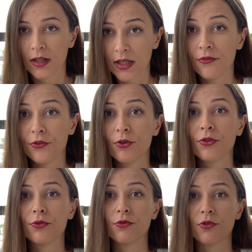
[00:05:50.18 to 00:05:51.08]
If you
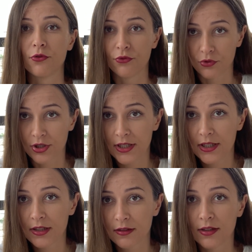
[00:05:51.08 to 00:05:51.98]
want to grow
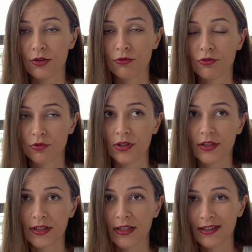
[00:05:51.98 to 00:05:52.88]
further than you grow in
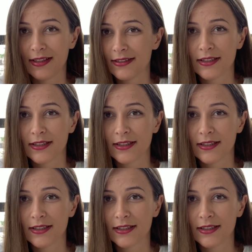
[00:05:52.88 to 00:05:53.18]
the 90 days,